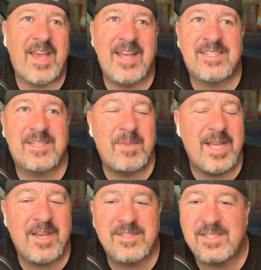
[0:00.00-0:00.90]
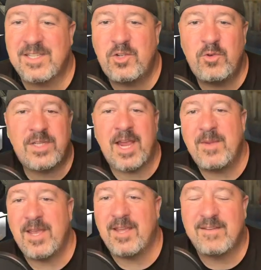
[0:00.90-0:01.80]
got somebody else as a 2-time
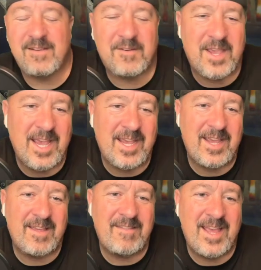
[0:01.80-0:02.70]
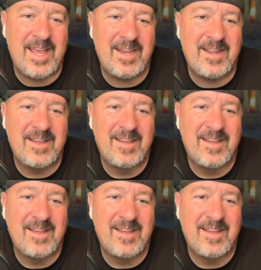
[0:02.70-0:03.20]
hit. Okay, and then